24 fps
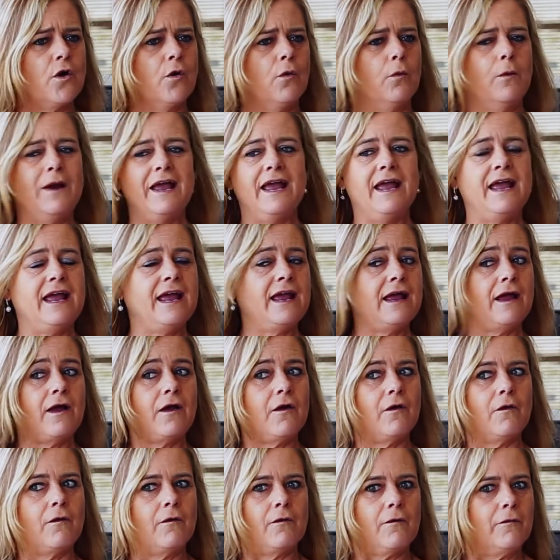
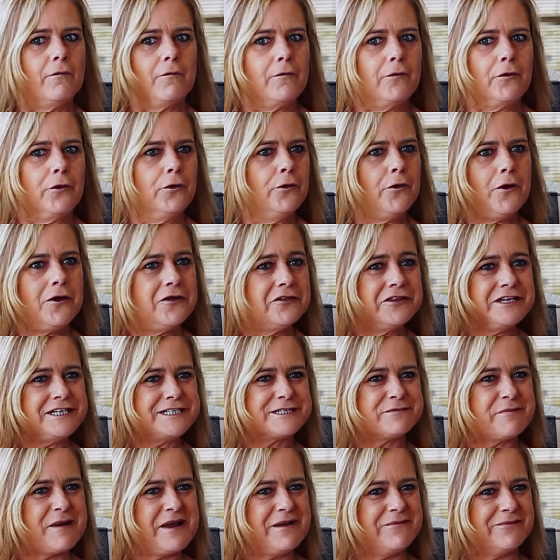Who are
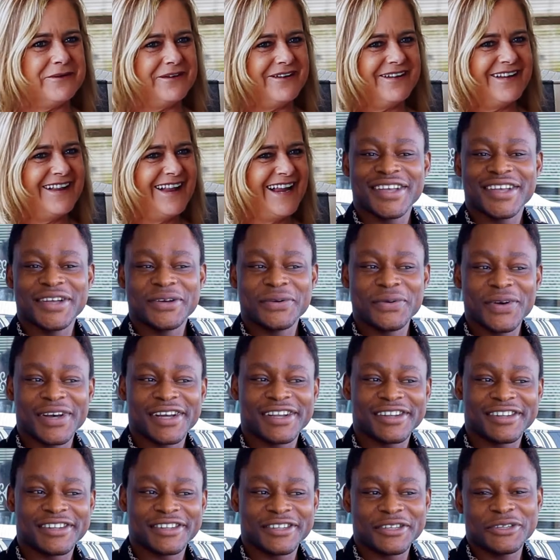these people?
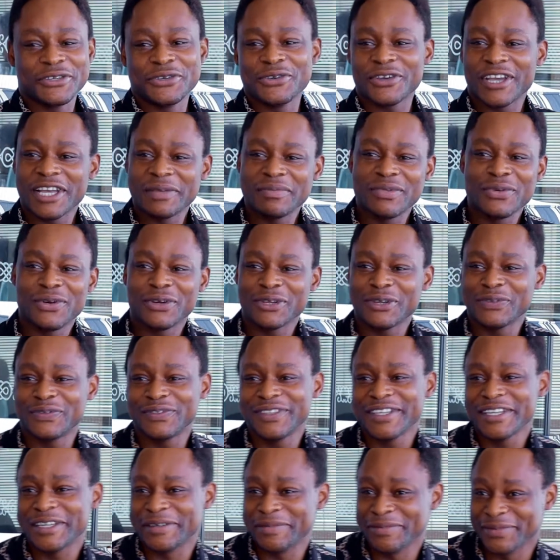Well, you can be one of
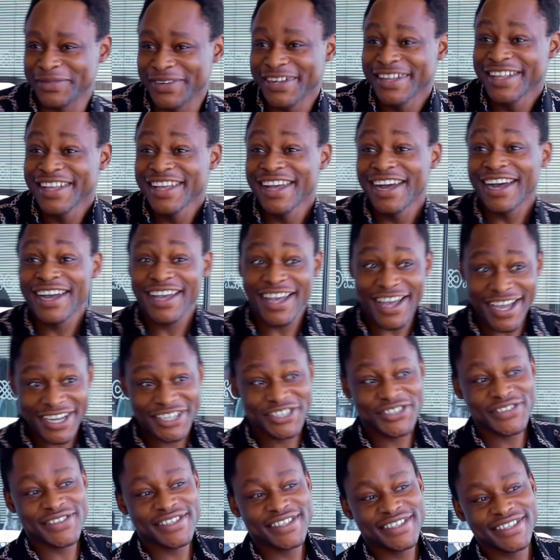them. I
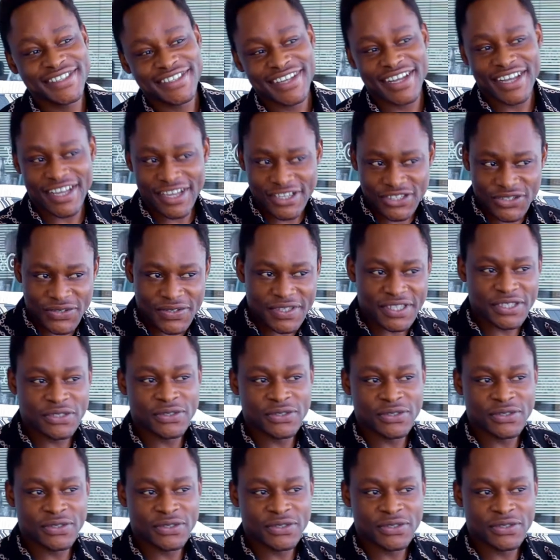actually